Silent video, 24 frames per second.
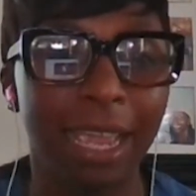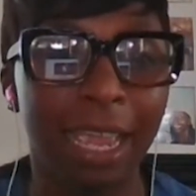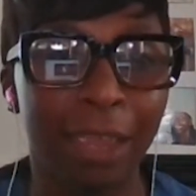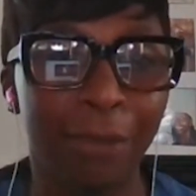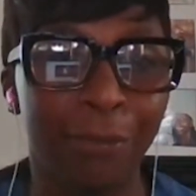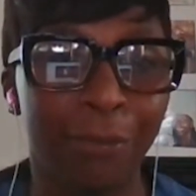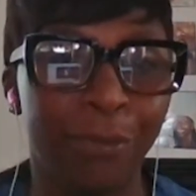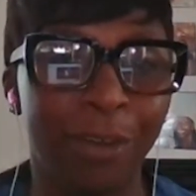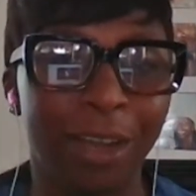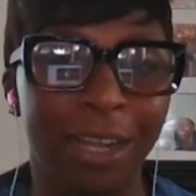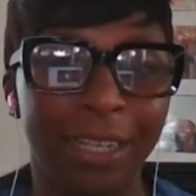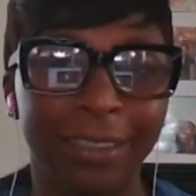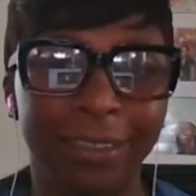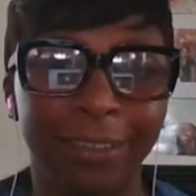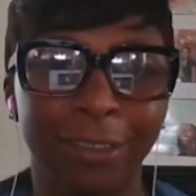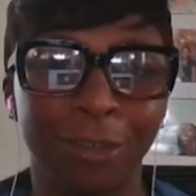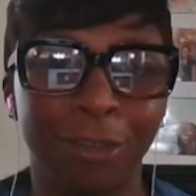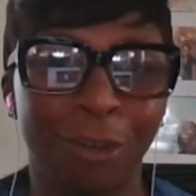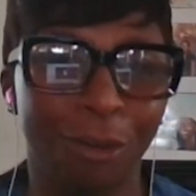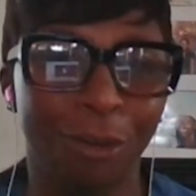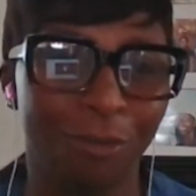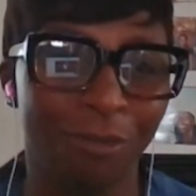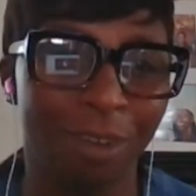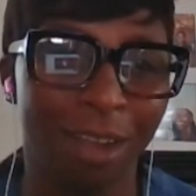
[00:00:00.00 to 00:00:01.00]
If I'd
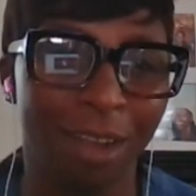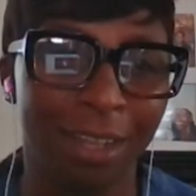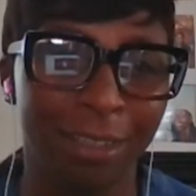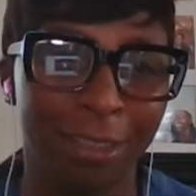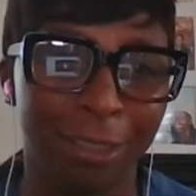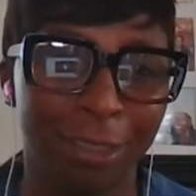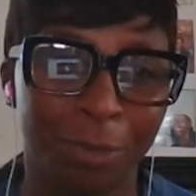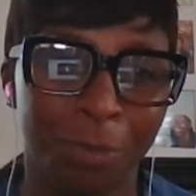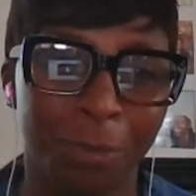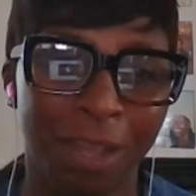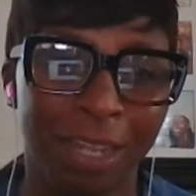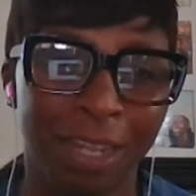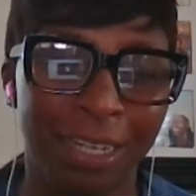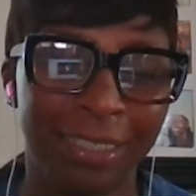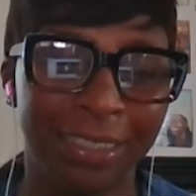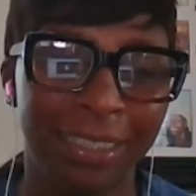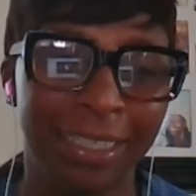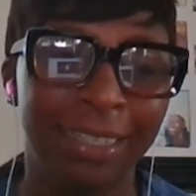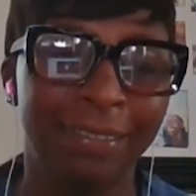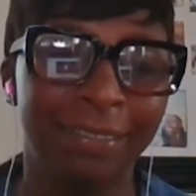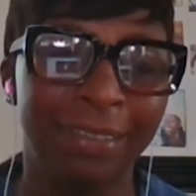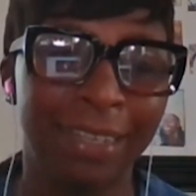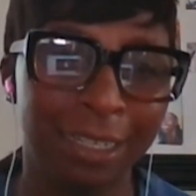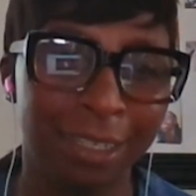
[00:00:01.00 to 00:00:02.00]
not run as well
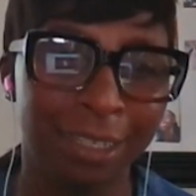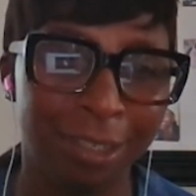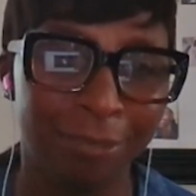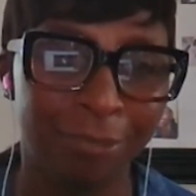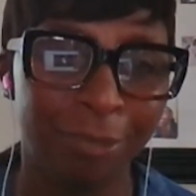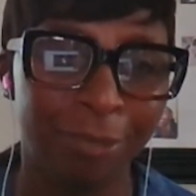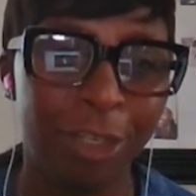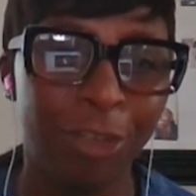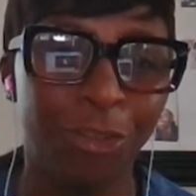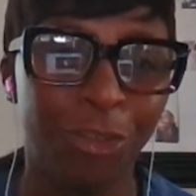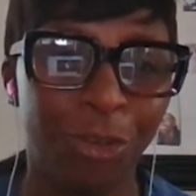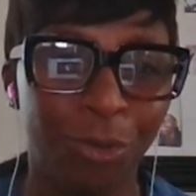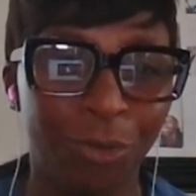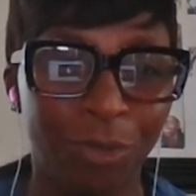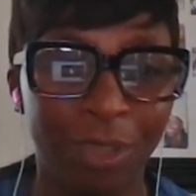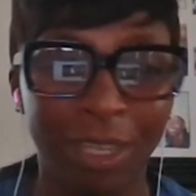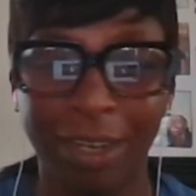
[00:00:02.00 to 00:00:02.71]
in the individual,